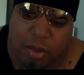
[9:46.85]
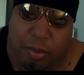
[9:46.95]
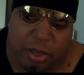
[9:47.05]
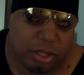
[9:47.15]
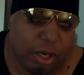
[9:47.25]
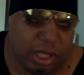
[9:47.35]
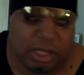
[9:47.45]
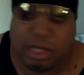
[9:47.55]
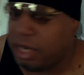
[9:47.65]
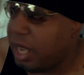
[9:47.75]
But
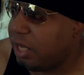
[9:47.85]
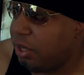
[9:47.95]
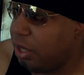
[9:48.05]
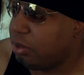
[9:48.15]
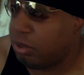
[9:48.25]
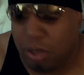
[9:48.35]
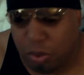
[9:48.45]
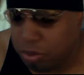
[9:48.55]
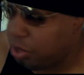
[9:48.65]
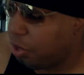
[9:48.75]
Turkey's like, hey, look,
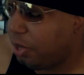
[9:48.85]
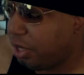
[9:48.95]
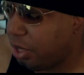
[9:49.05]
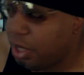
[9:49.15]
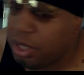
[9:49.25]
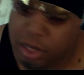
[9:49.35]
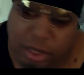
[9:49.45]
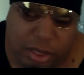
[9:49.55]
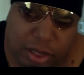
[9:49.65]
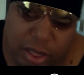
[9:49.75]
don't do it.
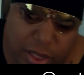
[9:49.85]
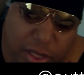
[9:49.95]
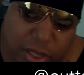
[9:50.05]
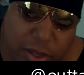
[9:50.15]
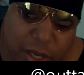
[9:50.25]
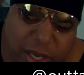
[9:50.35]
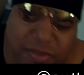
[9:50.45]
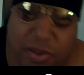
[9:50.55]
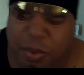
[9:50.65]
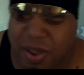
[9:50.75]
No,
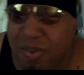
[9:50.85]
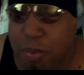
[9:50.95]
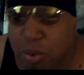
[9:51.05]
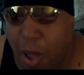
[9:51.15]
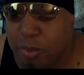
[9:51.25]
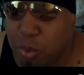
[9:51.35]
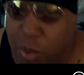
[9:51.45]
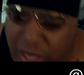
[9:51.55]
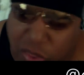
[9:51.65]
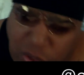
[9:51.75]
even though we have a problem
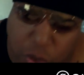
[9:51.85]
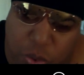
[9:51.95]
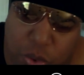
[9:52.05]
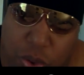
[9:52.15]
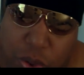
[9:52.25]
with you,